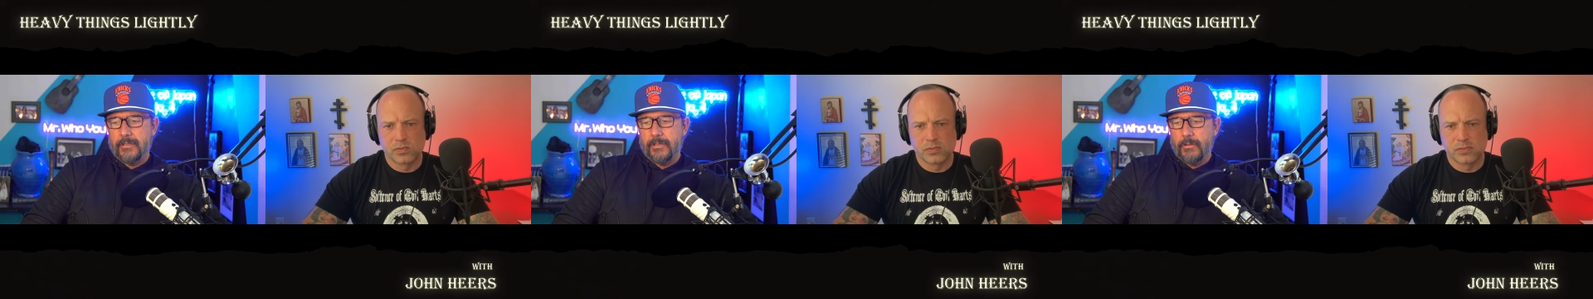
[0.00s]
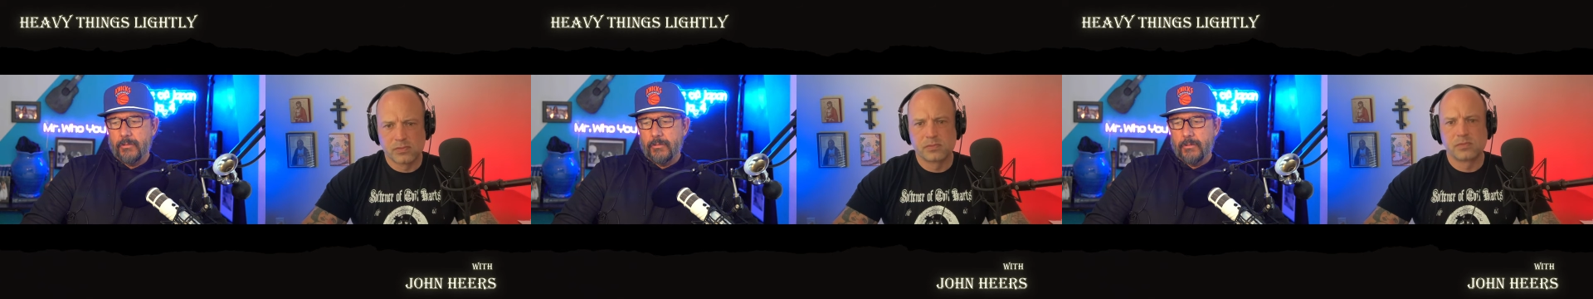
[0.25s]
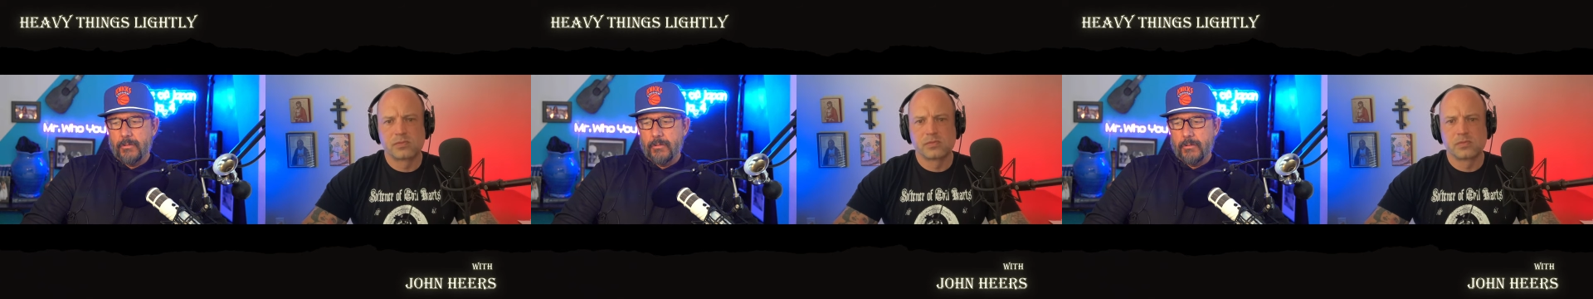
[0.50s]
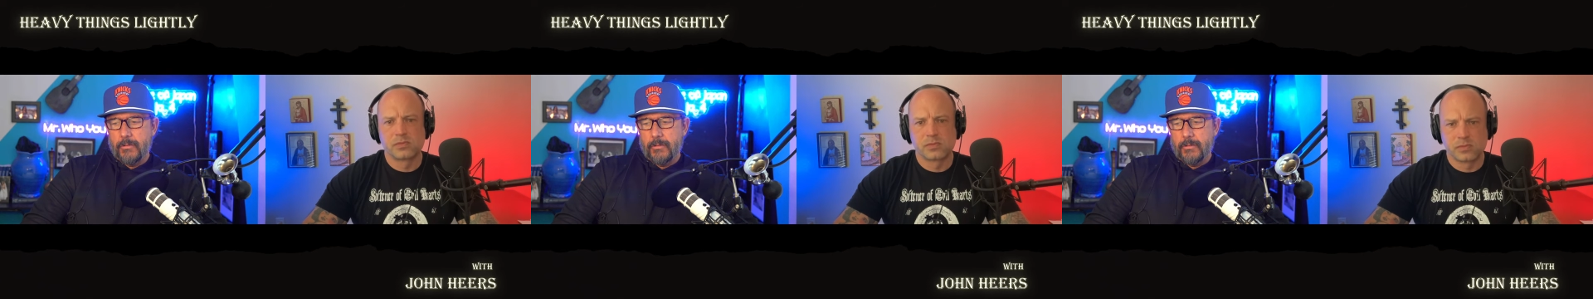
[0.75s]
Speaker 1: So
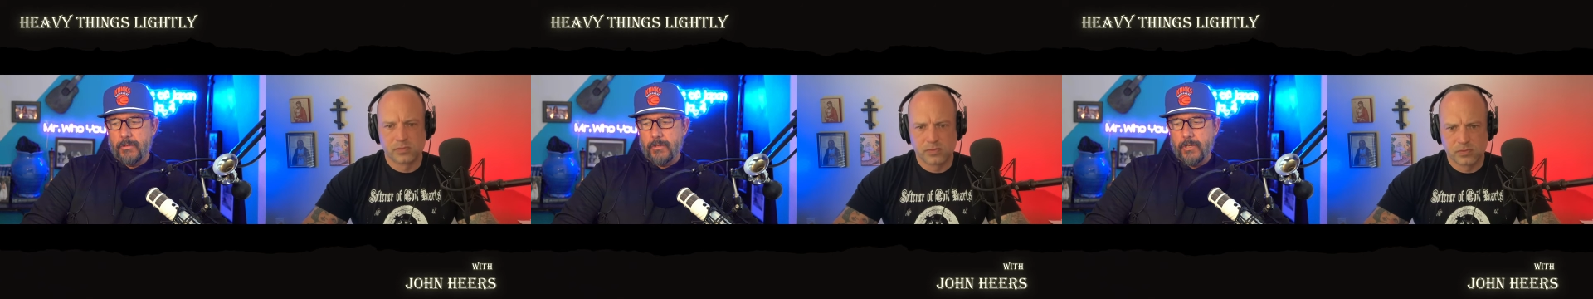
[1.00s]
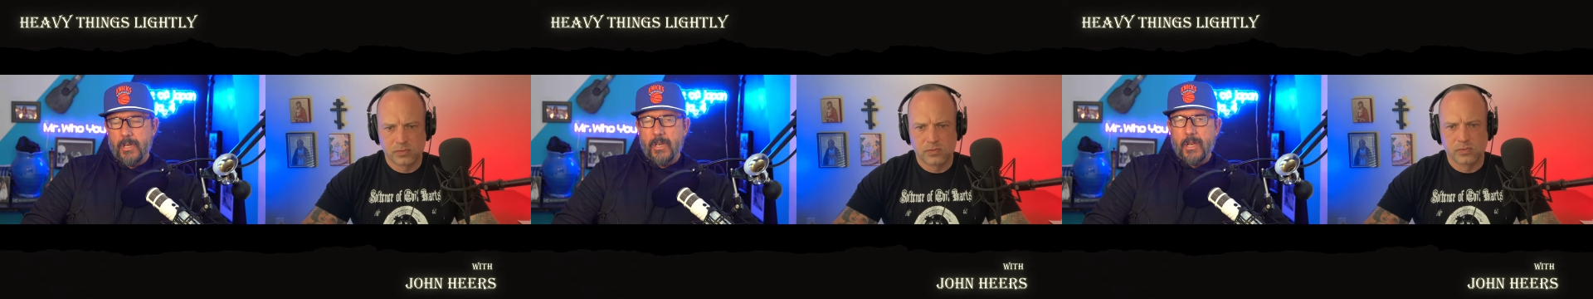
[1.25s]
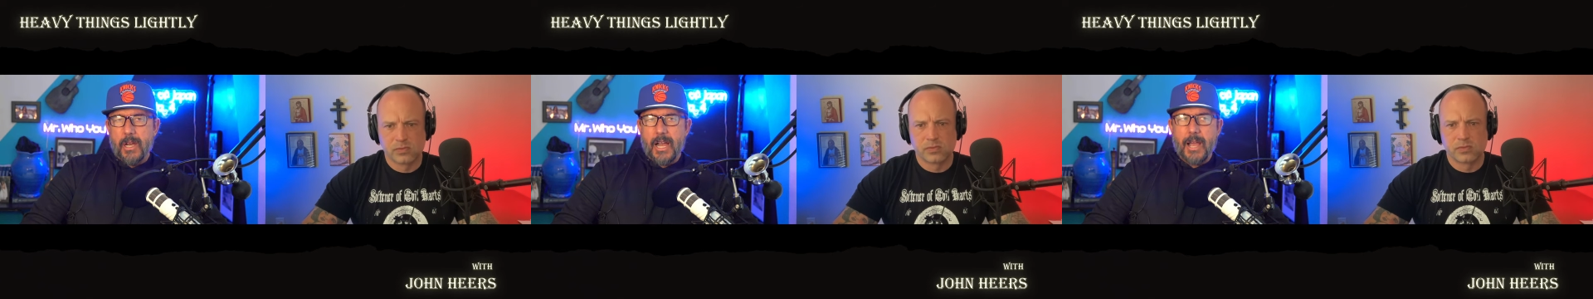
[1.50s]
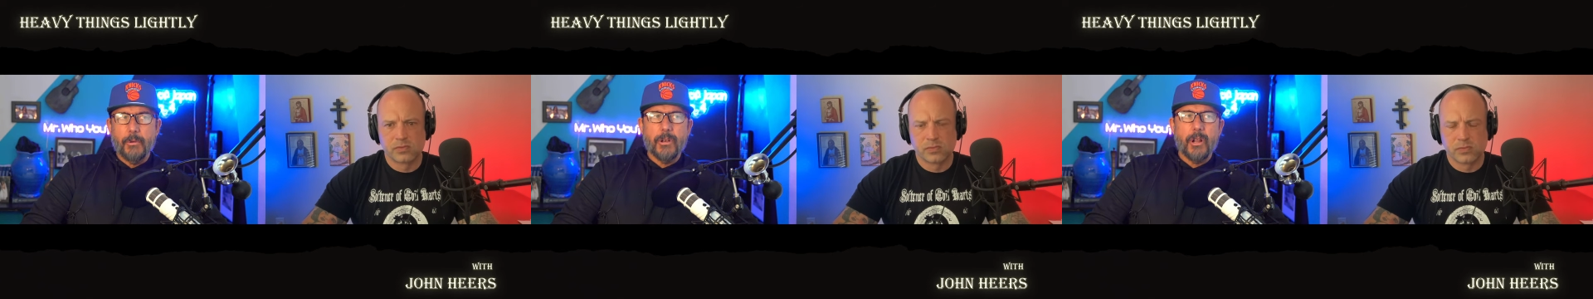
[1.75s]
I